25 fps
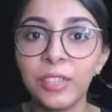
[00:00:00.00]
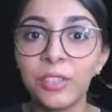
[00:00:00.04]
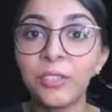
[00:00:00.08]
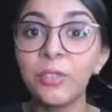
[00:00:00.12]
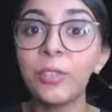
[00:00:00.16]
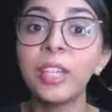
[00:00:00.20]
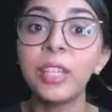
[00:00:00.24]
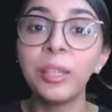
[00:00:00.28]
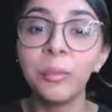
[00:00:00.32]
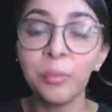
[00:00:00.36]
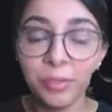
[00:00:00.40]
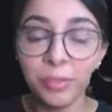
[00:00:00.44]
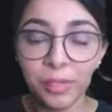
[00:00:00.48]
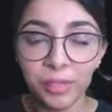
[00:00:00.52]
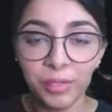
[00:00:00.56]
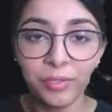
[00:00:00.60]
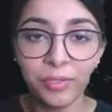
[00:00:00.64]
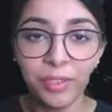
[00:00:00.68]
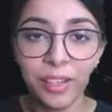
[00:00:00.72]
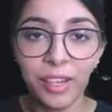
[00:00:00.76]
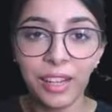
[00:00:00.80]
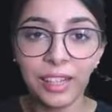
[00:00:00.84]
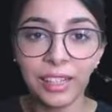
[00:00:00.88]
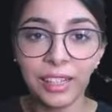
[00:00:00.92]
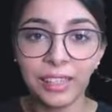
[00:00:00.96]
dreams, in
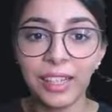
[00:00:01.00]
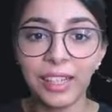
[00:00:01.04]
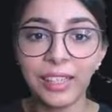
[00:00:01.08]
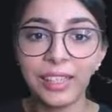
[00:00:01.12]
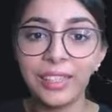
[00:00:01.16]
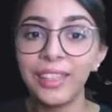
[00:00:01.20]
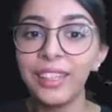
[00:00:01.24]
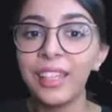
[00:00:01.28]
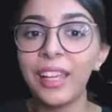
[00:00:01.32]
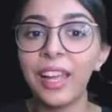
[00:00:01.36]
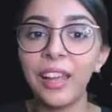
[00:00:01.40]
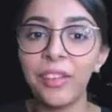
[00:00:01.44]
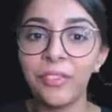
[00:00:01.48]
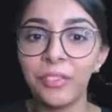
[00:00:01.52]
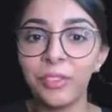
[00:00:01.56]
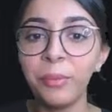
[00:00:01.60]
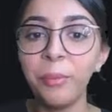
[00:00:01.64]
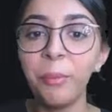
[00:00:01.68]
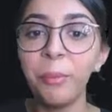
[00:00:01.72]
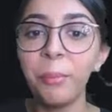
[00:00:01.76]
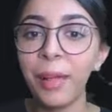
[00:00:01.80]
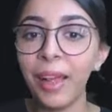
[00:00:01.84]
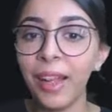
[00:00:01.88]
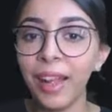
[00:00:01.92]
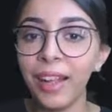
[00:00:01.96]
fact, that he
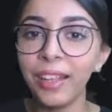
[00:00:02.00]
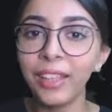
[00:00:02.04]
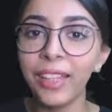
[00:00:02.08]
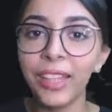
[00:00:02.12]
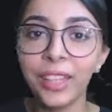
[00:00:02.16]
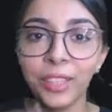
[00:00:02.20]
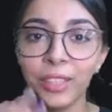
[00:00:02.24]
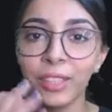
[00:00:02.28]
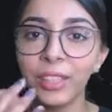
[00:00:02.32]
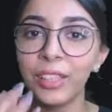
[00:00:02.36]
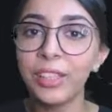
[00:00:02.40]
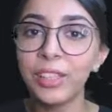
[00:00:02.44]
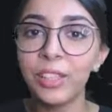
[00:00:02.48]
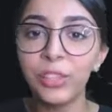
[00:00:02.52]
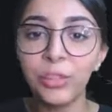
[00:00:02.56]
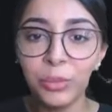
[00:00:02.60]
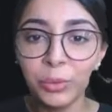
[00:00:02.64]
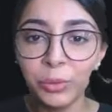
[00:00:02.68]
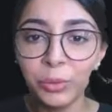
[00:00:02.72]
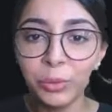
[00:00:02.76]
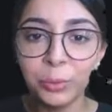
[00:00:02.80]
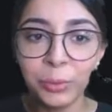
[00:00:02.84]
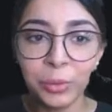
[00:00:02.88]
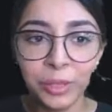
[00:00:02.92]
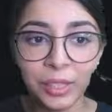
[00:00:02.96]
haven't packed his
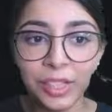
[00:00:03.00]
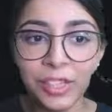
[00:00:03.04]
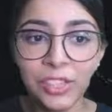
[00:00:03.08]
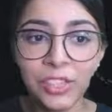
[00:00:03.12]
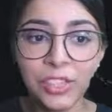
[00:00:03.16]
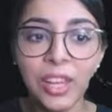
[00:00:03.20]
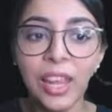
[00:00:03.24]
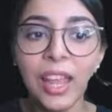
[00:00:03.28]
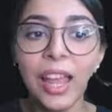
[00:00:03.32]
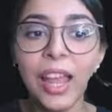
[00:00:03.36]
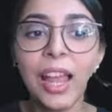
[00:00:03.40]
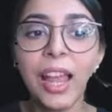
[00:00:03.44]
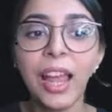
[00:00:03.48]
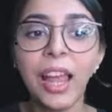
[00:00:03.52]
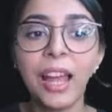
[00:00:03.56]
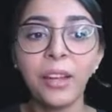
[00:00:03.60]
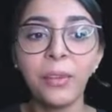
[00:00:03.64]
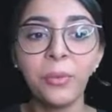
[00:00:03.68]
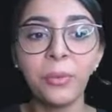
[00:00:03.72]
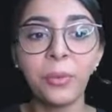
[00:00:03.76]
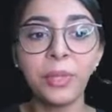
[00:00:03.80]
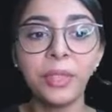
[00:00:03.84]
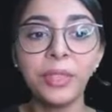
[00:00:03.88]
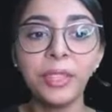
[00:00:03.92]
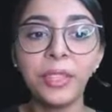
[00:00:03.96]
toothbrush,
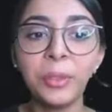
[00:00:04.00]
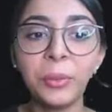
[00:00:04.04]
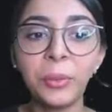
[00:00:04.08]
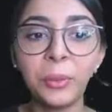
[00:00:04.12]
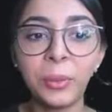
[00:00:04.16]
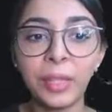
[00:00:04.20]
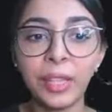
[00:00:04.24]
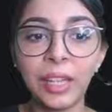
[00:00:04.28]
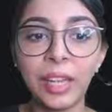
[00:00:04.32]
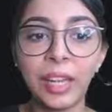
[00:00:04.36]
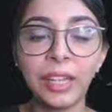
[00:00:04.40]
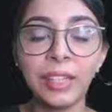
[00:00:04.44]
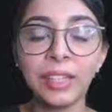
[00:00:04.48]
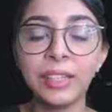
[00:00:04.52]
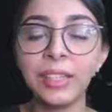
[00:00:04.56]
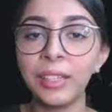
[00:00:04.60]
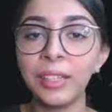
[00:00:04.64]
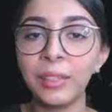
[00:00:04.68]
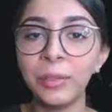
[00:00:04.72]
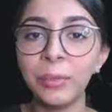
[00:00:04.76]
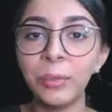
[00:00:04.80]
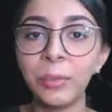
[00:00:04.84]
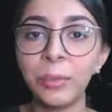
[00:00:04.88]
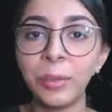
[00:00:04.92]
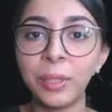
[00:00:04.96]
and and
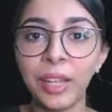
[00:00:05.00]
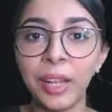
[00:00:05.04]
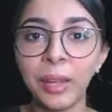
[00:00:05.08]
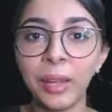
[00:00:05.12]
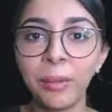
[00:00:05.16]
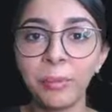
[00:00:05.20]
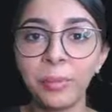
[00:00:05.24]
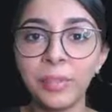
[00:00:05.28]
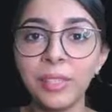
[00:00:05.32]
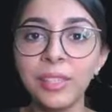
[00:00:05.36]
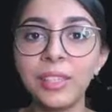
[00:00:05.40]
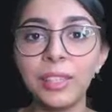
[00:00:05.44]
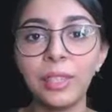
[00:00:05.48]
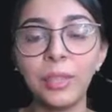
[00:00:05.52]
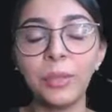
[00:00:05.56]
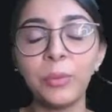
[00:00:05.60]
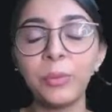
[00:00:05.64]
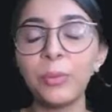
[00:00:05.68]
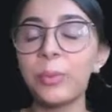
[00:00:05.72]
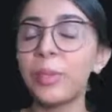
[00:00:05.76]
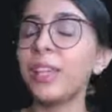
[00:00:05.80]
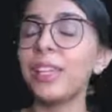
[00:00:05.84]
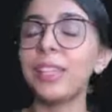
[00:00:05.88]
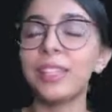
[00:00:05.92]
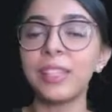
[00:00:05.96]
then what happens, he
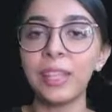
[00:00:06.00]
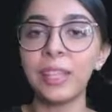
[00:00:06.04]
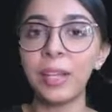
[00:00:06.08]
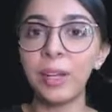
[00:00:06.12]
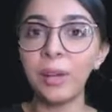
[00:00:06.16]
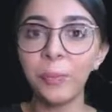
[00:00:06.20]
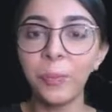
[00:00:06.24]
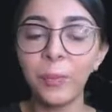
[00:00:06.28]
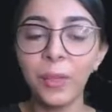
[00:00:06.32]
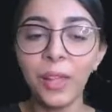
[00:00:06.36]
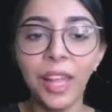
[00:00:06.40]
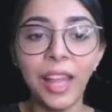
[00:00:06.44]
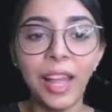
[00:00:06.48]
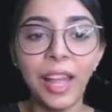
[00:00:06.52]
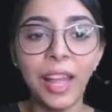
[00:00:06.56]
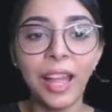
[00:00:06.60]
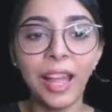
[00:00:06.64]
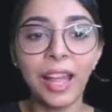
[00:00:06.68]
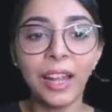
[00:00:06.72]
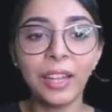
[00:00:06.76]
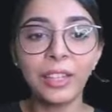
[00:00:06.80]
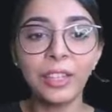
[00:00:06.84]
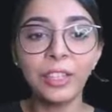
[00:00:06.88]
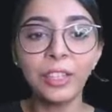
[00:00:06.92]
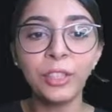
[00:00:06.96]
wakes up
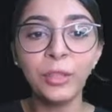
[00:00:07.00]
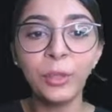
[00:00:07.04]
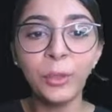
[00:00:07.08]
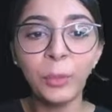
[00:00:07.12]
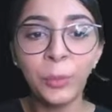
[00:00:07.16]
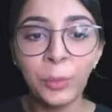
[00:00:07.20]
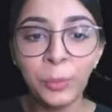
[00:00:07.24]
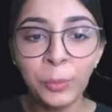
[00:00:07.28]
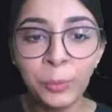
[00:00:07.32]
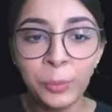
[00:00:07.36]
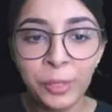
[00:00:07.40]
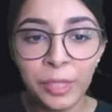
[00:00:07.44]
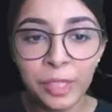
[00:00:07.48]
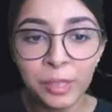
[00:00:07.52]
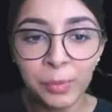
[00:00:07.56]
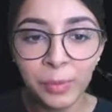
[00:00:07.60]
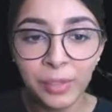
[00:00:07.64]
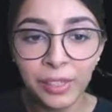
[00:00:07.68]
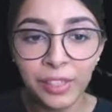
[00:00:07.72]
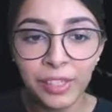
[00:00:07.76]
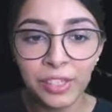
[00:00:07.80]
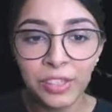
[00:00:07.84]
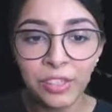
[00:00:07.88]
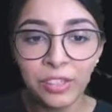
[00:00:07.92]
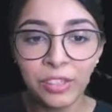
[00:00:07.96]
and in cold
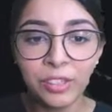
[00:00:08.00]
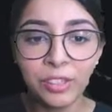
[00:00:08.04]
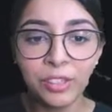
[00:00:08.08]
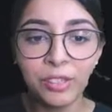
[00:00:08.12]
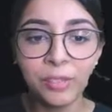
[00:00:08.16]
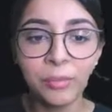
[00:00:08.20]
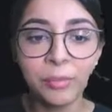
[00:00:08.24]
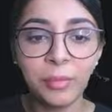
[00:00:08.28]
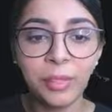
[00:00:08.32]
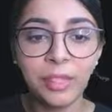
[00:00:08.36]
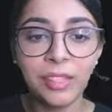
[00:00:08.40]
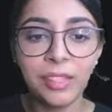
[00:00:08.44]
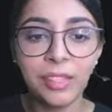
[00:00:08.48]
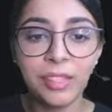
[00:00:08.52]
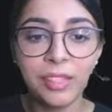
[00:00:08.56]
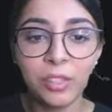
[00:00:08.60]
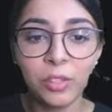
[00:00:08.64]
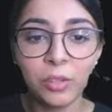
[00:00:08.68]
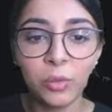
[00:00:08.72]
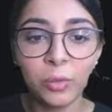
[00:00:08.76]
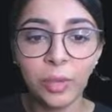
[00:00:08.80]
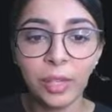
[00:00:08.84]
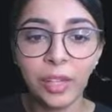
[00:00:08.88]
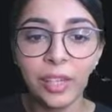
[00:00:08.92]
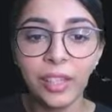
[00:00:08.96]
perspiration means
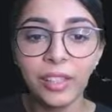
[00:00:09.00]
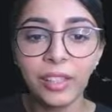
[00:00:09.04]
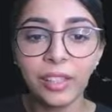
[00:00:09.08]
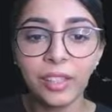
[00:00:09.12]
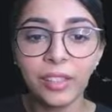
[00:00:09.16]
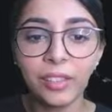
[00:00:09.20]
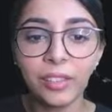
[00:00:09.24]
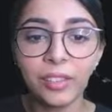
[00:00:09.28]
sweat,